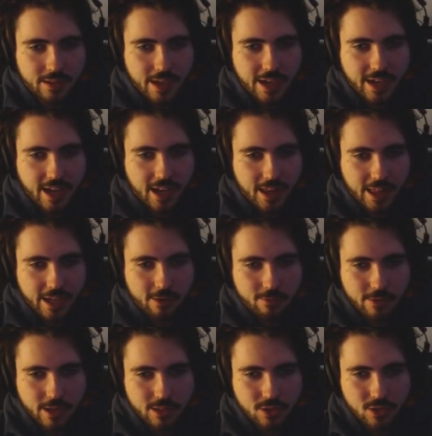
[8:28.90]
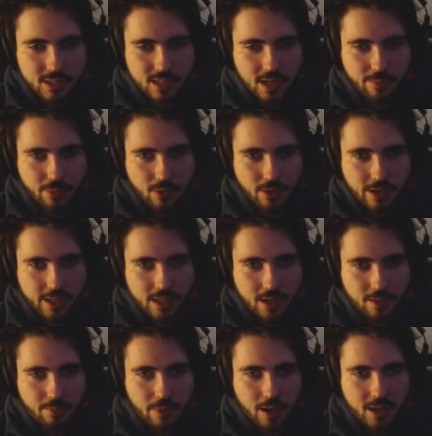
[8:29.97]
It kind of like runs through the sample and then
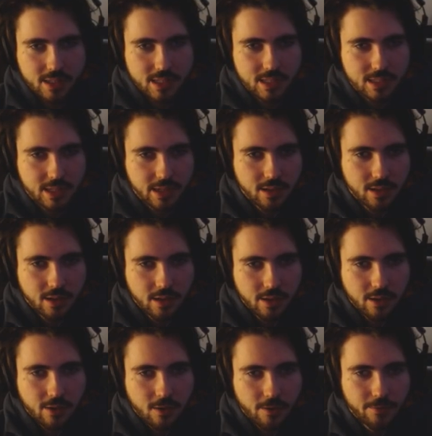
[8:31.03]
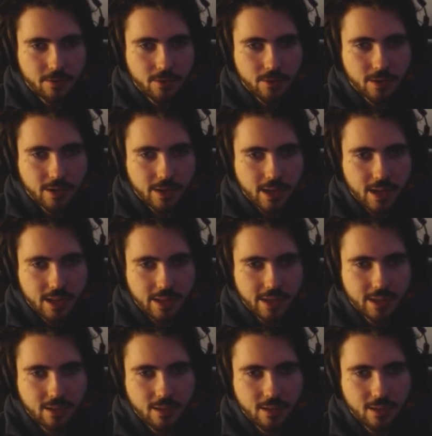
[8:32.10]
it pauses it. Or if you want to kind of like,